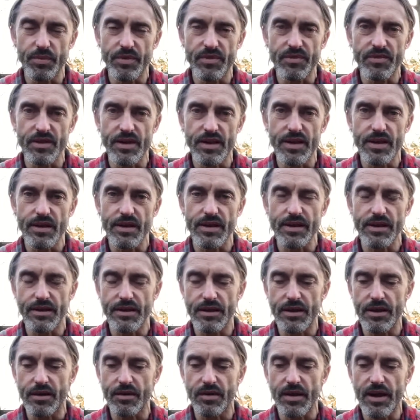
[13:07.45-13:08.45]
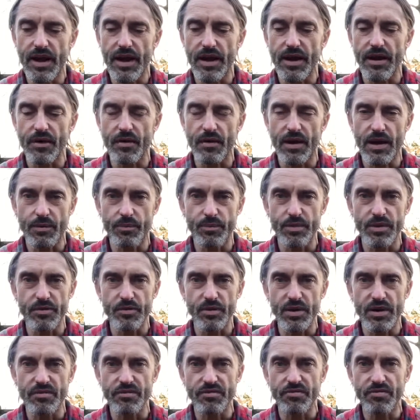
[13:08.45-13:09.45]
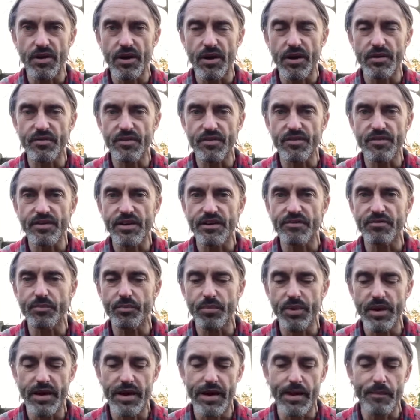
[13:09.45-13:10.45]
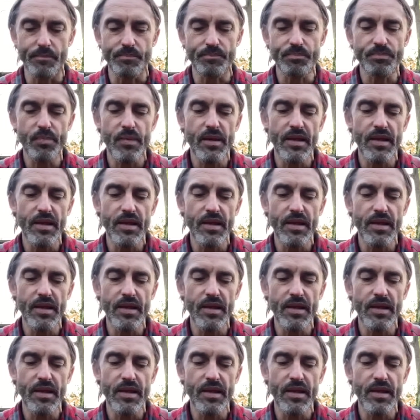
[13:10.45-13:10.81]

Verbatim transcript: particularly in UK, around between 5 and 7 p.m.